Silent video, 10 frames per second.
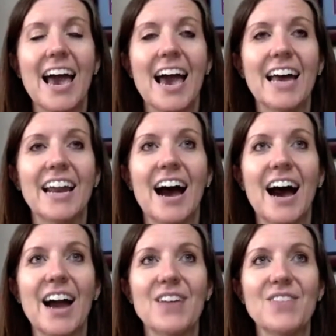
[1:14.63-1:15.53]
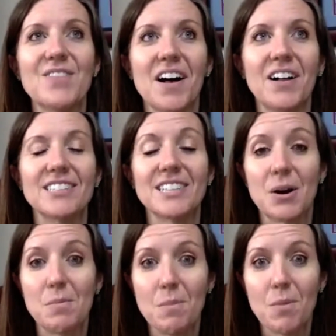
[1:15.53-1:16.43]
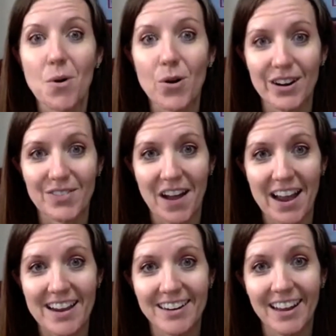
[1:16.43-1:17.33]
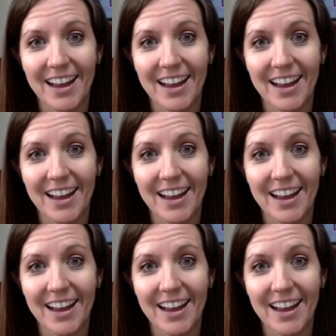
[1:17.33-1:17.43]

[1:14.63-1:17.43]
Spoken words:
And I felt mortified.